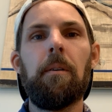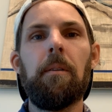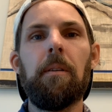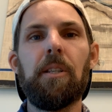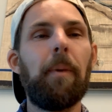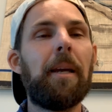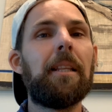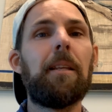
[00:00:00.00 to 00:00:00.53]

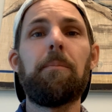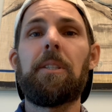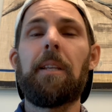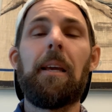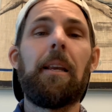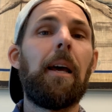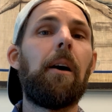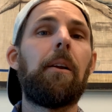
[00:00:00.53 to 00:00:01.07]
This made them
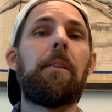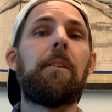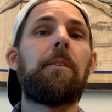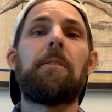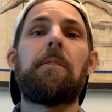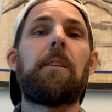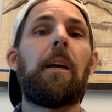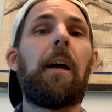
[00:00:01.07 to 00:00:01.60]
stand out in the
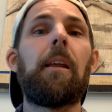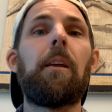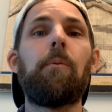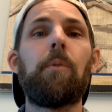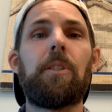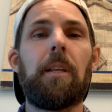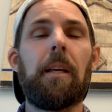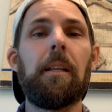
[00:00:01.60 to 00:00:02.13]
society in
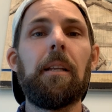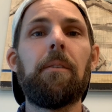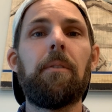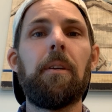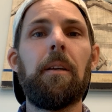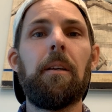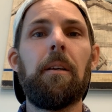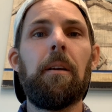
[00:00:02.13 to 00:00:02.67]
which they lived.